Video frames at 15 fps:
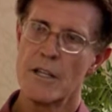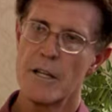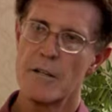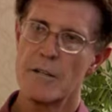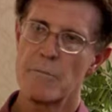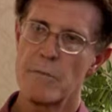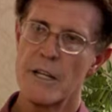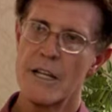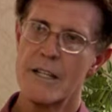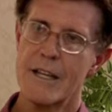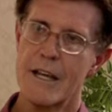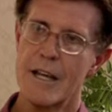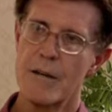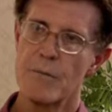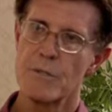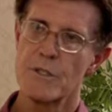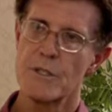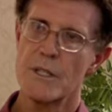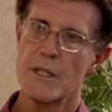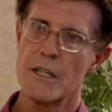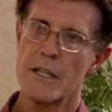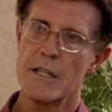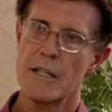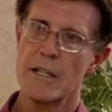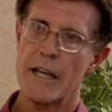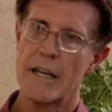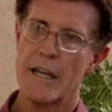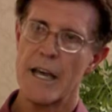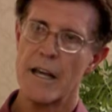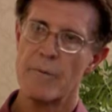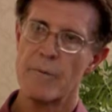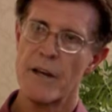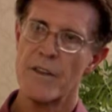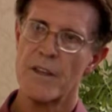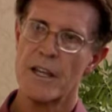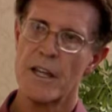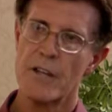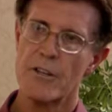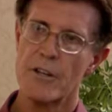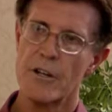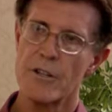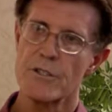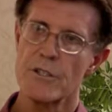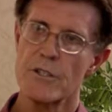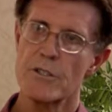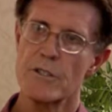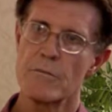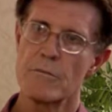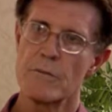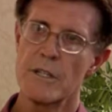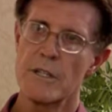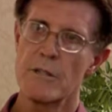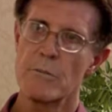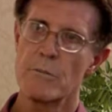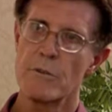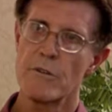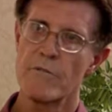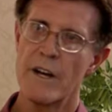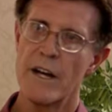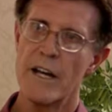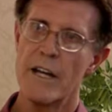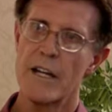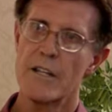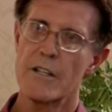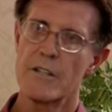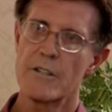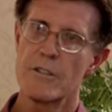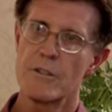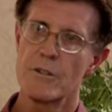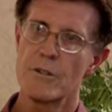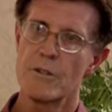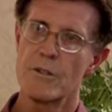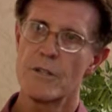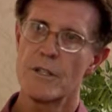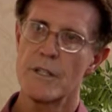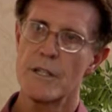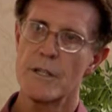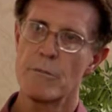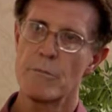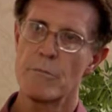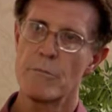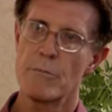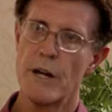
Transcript: that many times the allopathic healthcare system didn't provide to the